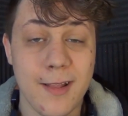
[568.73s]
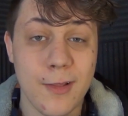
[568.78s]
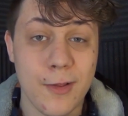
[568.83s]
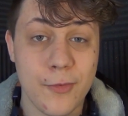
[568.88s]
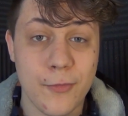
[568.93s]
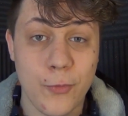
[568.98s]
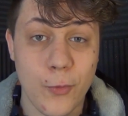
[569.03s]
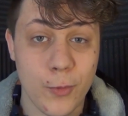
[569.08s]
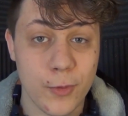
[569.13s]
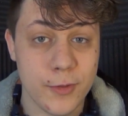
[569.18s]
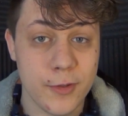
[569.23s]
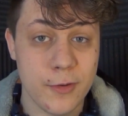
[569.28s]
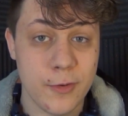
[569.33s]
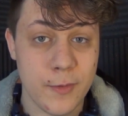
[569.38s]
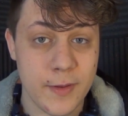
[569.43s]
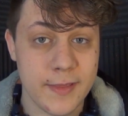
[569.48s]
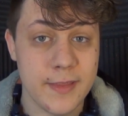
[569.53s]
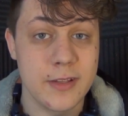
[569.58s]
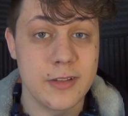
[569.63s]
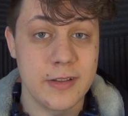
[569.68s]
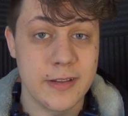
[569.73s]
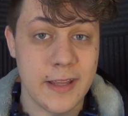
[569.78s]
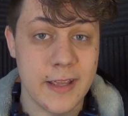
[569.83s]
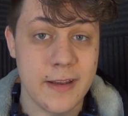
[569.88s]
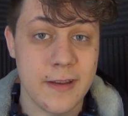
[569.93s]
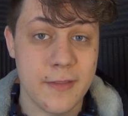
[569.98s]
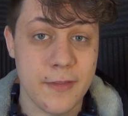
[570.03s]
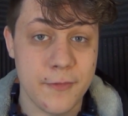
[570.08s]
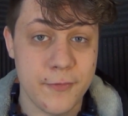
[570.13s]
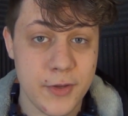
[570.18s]
I look forward to doing this
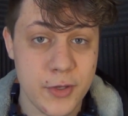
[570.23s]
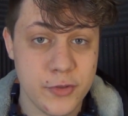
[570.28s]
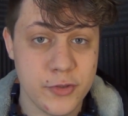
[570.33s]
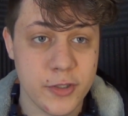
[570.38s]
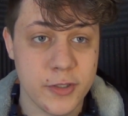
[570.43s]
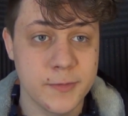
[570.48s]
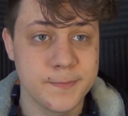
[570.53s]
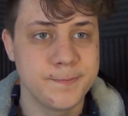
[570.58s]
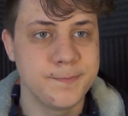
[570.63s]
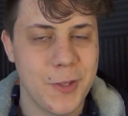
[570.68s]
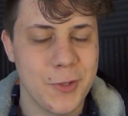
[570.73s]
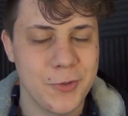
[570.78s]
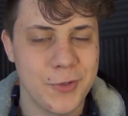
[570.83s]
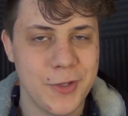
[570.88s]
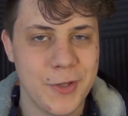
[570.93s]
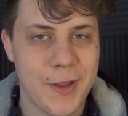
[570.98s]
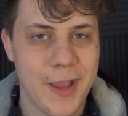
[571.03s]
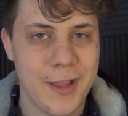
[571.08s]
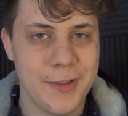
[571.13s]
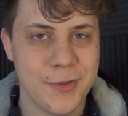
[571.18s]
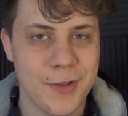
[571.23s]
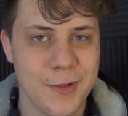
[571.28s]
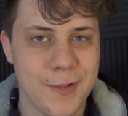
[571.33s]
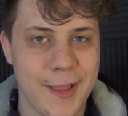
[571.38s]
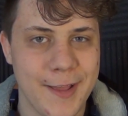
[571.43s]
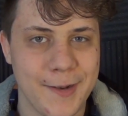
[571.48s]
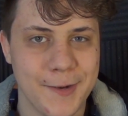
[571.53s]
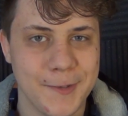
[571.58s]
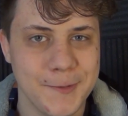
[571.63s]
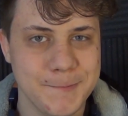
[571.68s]
again in the future. I'll see you guys all
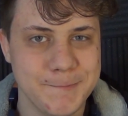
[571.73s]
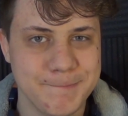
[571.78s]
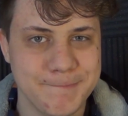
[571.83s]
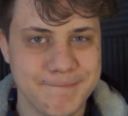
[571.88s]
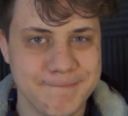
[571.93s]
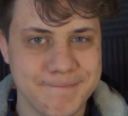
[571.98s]
later.